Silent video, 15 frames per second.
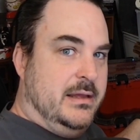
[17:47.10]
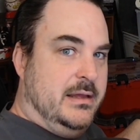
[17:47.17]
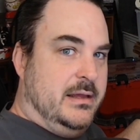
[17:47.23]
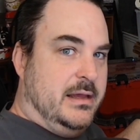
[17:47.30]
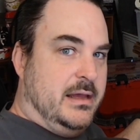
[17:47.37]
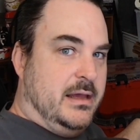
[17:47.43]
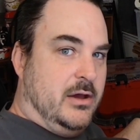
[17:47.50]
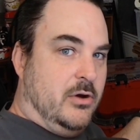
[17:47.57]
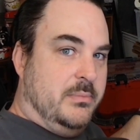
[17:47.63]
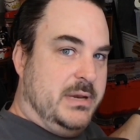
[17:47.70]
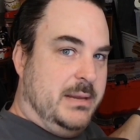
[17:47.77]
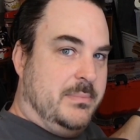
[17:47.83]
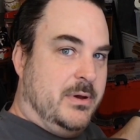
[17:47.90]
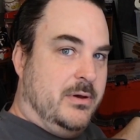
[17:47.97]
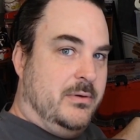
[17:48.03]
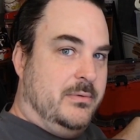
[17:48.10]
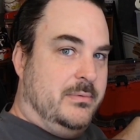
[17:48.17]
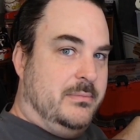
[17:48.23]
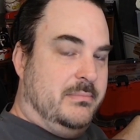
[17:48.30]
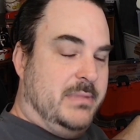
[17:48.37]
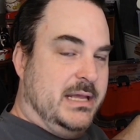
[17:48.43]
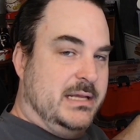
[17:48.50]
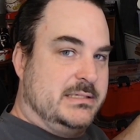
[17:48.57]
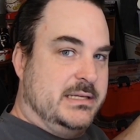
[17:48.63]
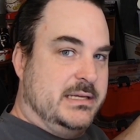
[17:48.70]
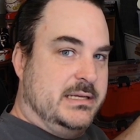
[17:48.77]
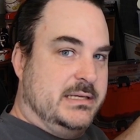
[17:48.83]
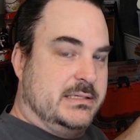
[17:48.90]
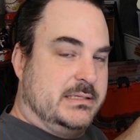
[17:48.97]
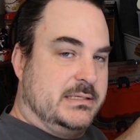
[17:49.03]
Home Depot makes
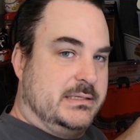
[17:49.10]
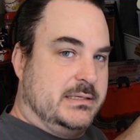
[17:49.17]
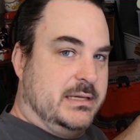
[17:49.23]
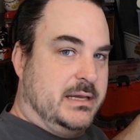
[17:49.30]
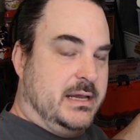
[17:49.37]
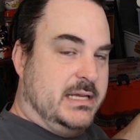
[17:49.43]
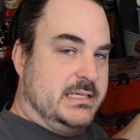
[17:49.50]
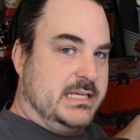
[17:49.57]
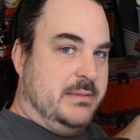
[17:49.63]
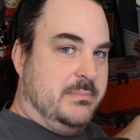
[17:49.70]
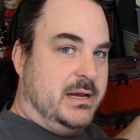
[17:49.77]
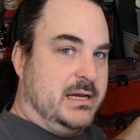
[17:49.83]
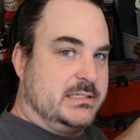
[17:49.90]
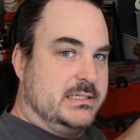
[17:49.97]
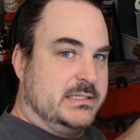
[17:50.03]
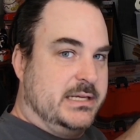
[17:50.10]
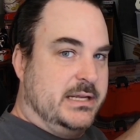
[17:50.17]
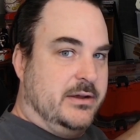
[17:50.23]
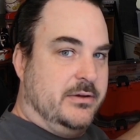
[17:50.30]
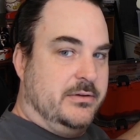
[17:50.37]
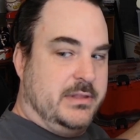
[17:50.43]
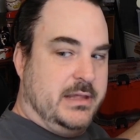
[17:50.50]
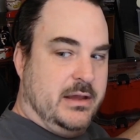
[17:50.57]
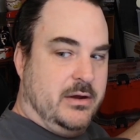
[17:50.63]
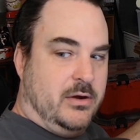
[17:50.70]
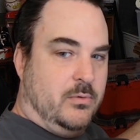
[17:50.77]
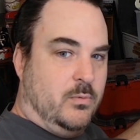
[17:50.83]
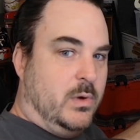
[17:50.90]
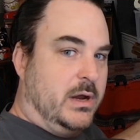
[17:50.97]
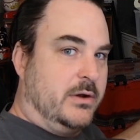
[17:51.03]
these Husky boxes here. They
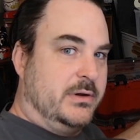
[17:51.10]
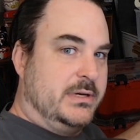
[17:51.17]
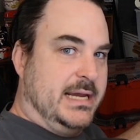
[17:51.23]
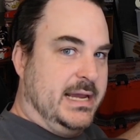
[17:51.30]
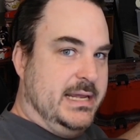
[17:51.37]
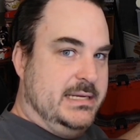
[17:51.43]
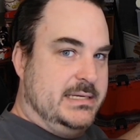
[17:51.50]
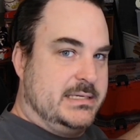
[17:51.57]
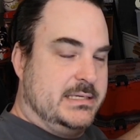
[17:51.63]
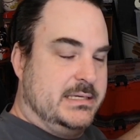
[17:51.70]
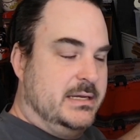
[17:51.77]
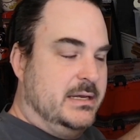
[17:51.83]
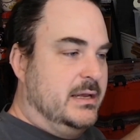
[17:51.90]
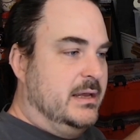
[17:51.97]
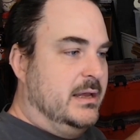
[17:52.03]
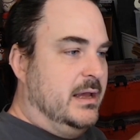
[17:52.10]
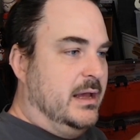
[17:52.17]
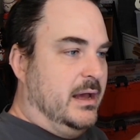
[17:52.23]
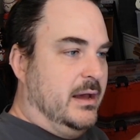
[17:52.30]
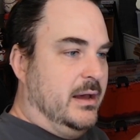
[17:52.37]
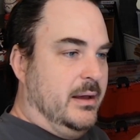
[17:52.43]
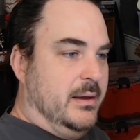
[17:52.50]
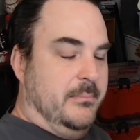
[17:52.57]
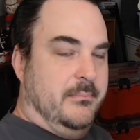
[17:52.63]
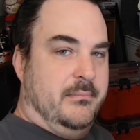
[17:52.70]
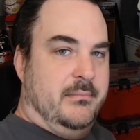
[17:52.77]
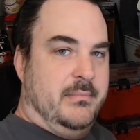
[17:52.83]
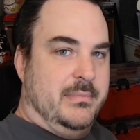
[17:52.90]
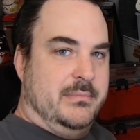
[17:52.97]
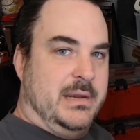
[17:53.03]
are watertight.
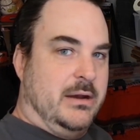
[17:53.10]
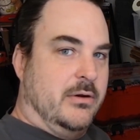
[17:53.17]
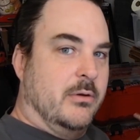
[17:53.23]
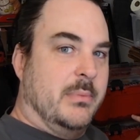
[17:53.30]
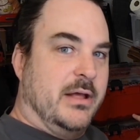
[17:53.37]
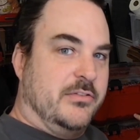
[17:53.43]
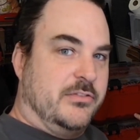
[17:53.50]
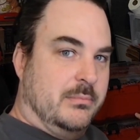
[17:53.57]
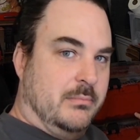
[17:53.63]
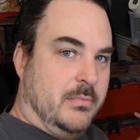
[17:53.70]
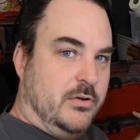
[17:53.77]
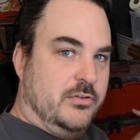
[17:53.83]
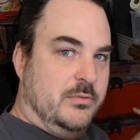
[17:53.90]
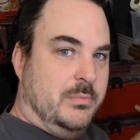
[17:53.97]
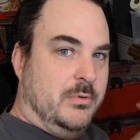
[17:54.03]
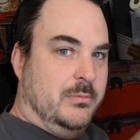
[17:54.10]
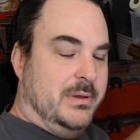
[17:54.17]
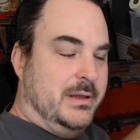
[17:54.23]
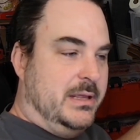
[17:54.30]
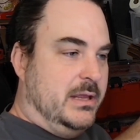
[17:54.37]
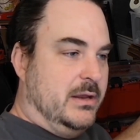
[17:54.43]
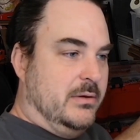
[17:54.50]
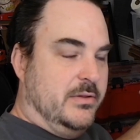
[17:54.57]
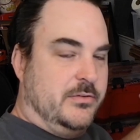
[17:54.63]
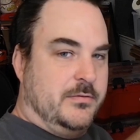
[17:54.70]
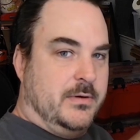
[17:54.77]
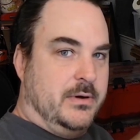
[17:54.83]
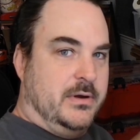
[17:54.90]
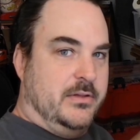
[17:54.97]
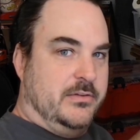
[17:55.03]
I don't know about submergible, but as
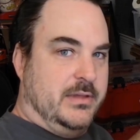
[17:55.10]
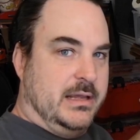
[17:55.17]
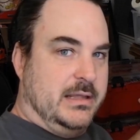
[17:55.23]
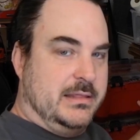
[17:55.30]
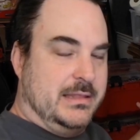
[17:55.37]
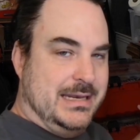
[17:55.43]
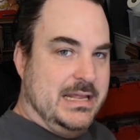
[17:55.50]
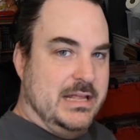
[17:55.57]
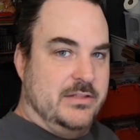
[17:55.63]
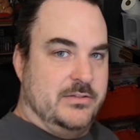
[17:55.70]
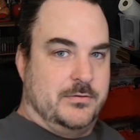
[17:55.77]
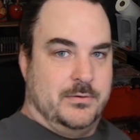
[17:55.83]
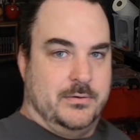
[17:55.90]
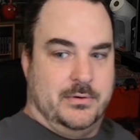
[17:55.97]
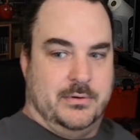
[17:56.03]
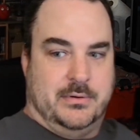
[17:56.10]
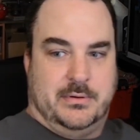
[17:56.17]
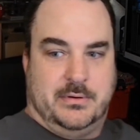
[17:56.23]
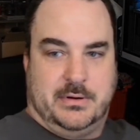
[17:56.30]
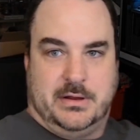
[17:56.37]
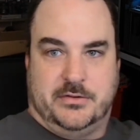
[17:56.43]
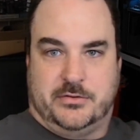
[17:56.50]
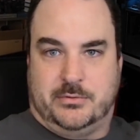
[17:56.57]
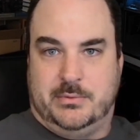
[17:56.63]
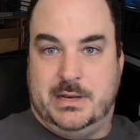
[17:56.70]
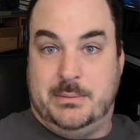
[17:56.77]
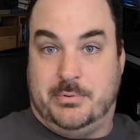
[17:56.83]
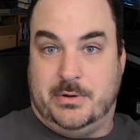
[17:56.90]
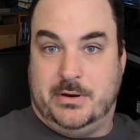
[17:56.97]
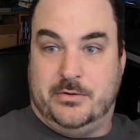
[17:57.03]
far as like the needs for us
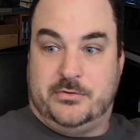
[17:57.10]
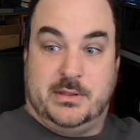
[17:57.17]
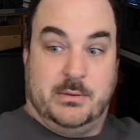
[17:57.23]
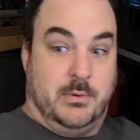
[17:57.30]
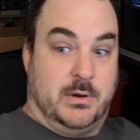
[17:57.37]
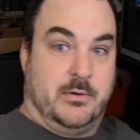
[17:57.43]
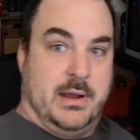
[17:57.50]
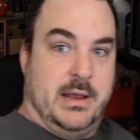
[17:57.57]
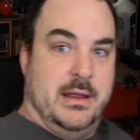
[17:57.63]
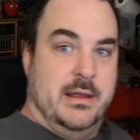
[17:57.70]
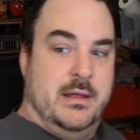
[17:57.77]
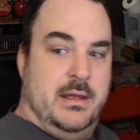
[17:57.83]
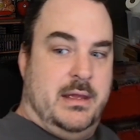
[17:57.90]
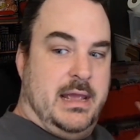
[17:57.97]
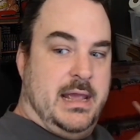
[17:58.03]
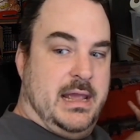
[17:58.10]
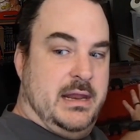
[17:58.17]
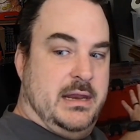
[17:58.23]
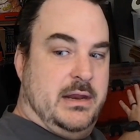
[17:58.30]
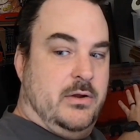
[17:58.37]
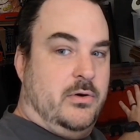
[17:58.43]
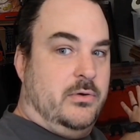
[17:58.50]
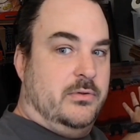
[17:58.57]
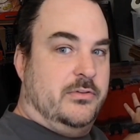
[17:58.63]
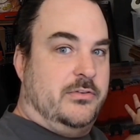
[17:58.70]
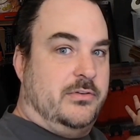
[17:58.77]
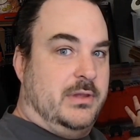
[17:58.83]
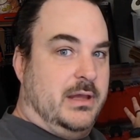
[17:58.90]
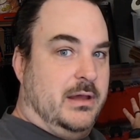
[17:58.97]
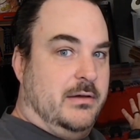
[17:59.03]
3D printers, they work great. And it
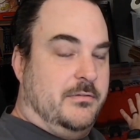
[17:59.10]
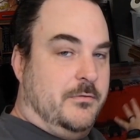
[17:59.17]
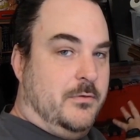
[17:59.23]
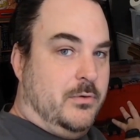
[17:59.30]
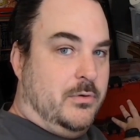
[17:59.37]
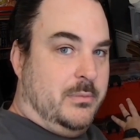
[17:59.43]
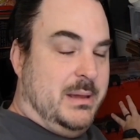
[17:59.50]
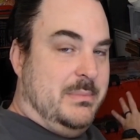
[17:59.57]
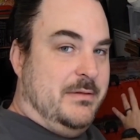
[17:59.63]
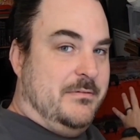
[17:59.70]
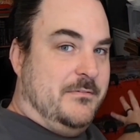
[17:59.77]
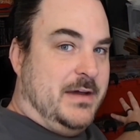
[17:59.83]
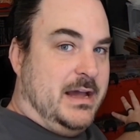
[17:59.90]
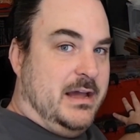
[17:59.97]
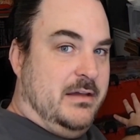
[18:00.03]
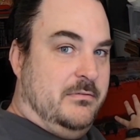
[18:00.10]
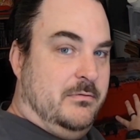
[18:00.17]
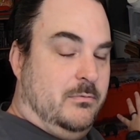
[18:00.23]
holds 4, maybe 5